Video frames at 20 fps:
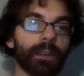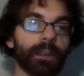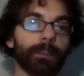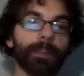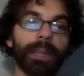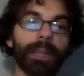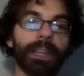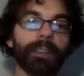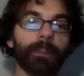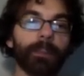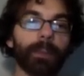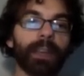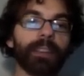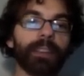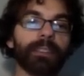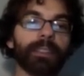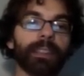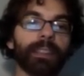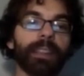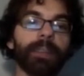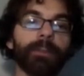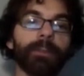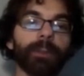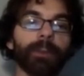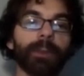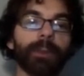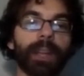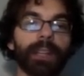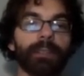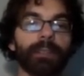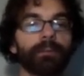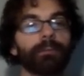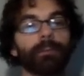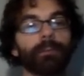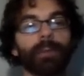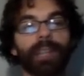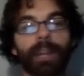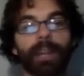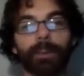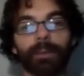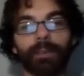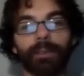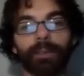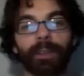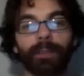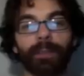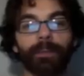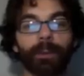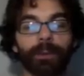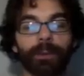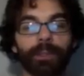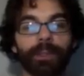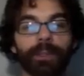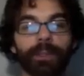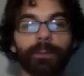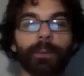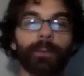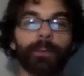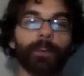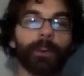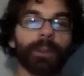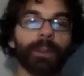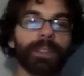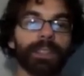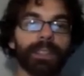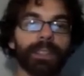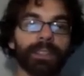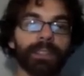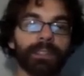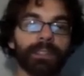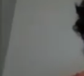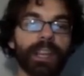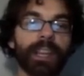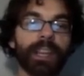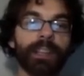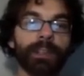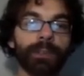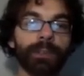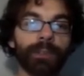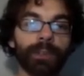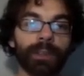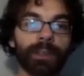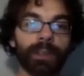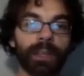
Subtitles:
blank space to the left or right, what happens to the inversions? Well, of course it doesn't change.